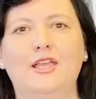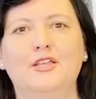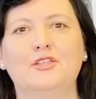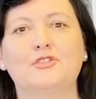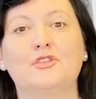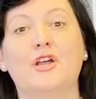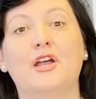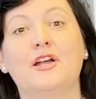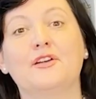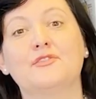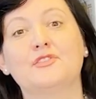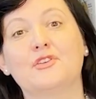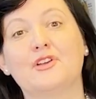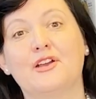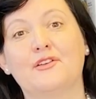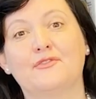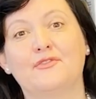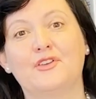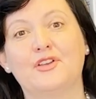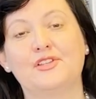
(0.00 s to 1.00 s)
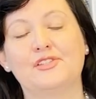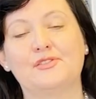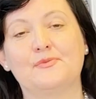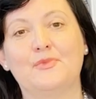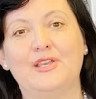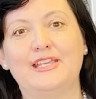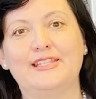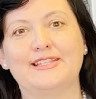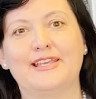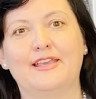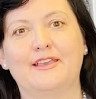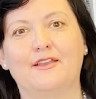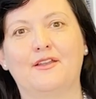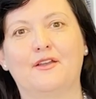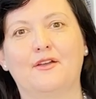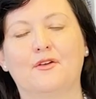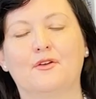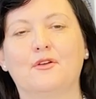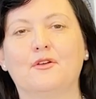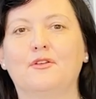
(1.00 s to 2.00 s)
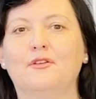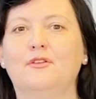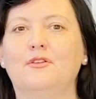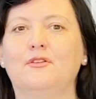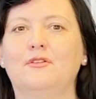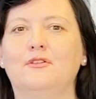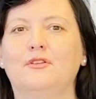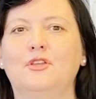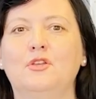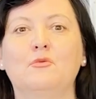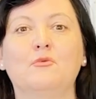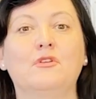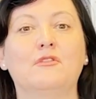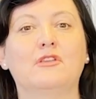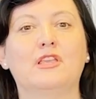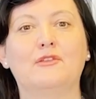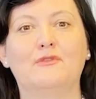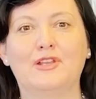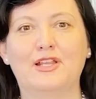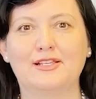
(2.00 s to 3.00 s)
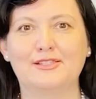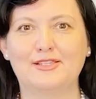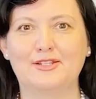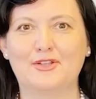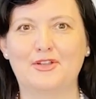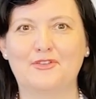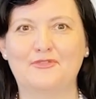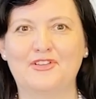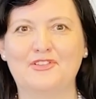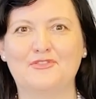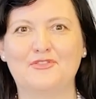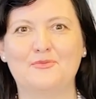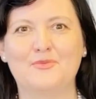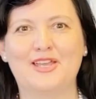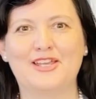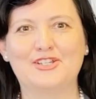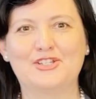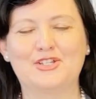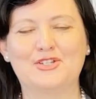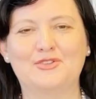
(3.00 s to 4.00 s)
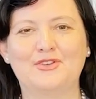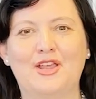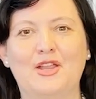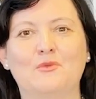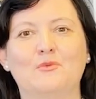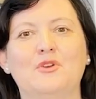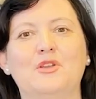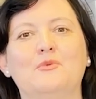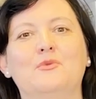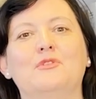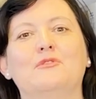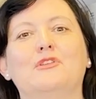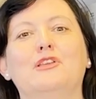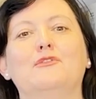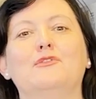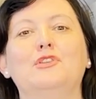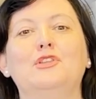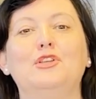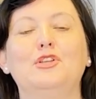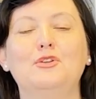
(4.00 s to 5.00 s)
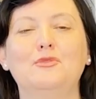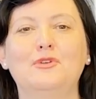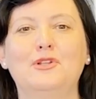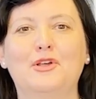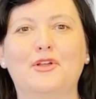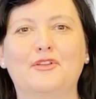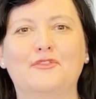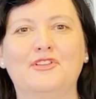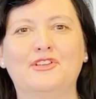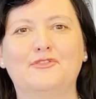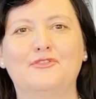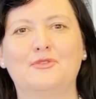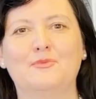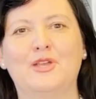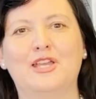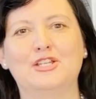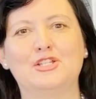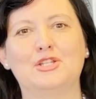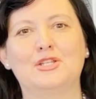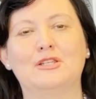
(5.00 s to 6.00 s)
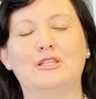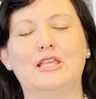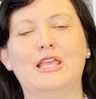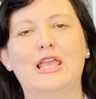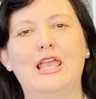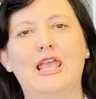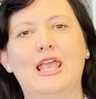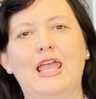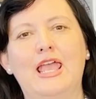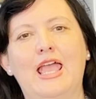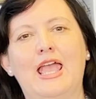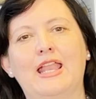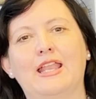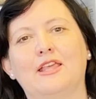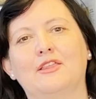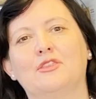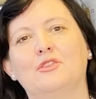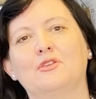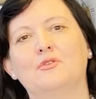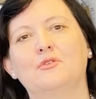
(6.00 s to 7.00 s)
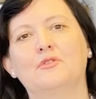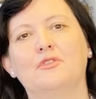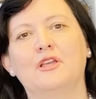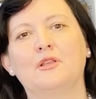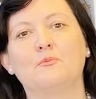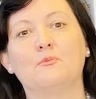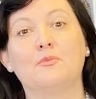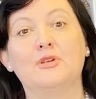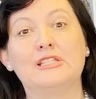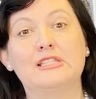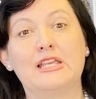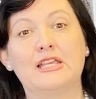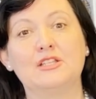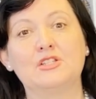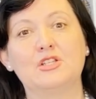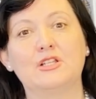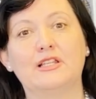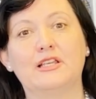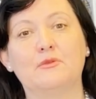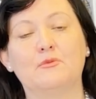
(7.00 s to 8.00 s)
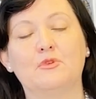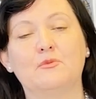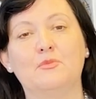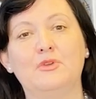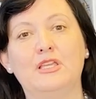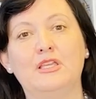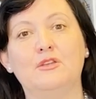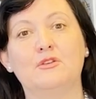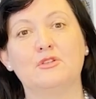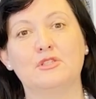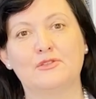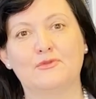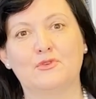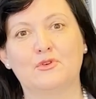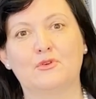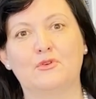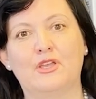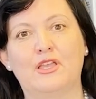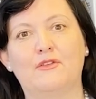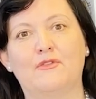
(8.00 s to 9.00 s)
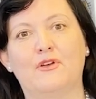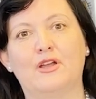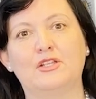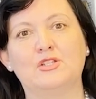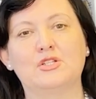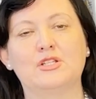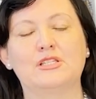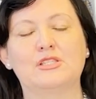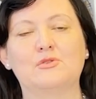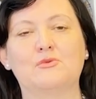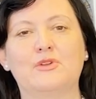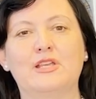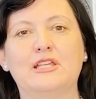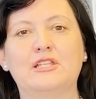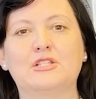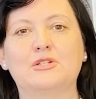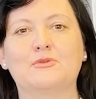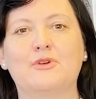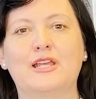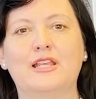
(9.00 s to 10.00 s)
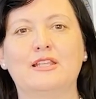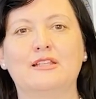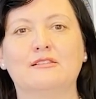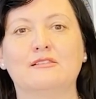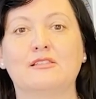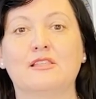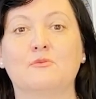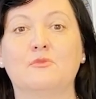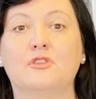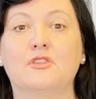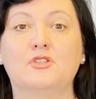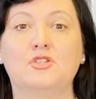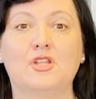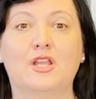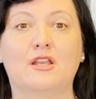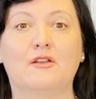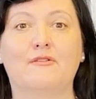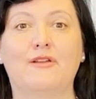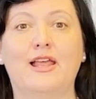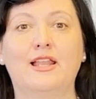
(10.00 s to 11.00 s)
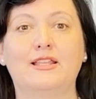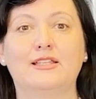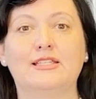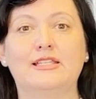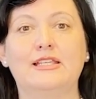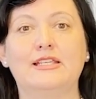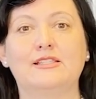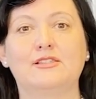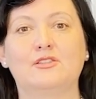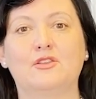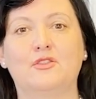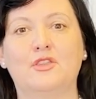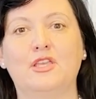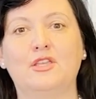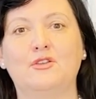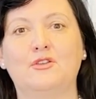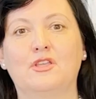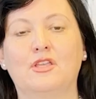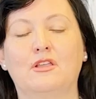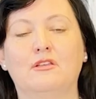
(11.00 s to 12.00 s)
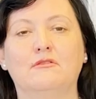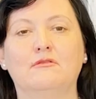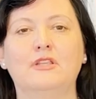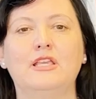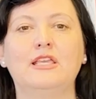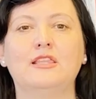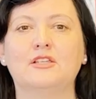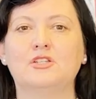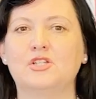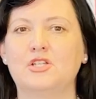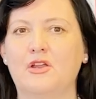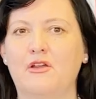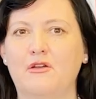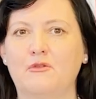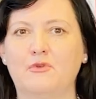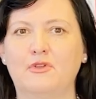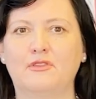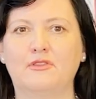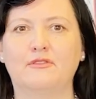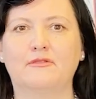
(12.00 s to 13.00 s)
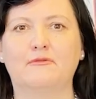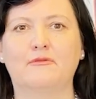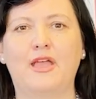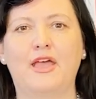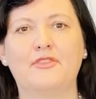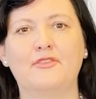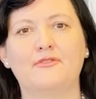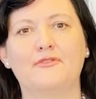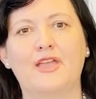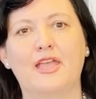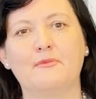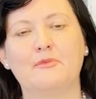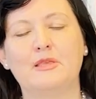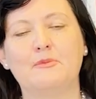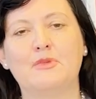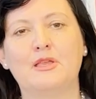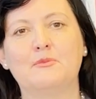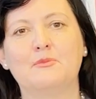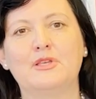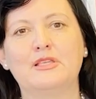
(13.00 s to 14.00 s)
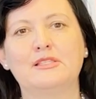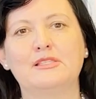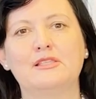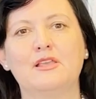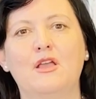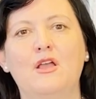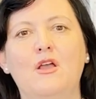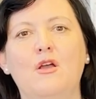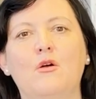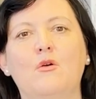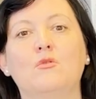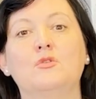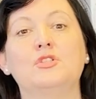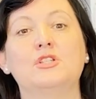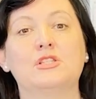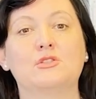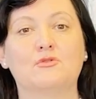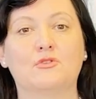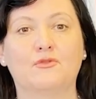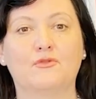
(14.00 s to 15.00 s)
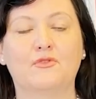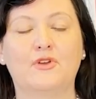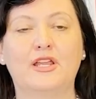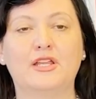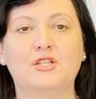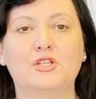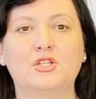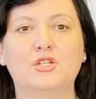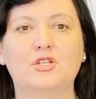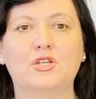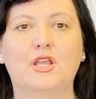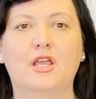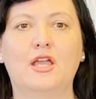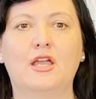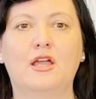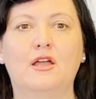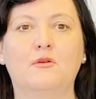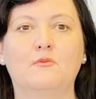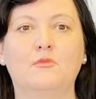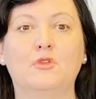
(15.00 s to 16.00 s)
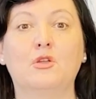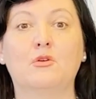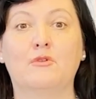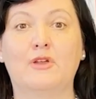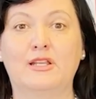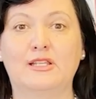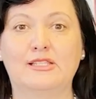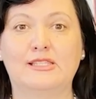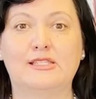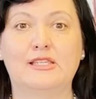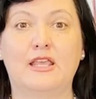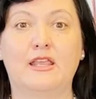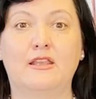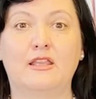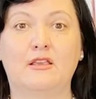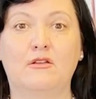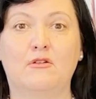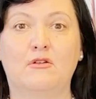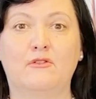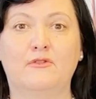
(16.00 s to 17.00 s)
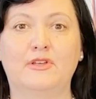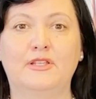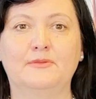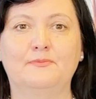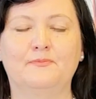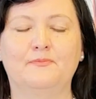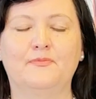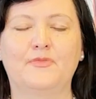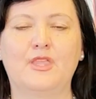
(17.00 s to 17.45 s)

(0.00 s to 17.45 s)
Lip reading: So after our first meeting, you would have given us a lot of information and we would have given you a lot of information. And I thought that potentially it would be useful if I just reiterated some of the generalities so that you can either share it with other family members or just refresh your understanding of it.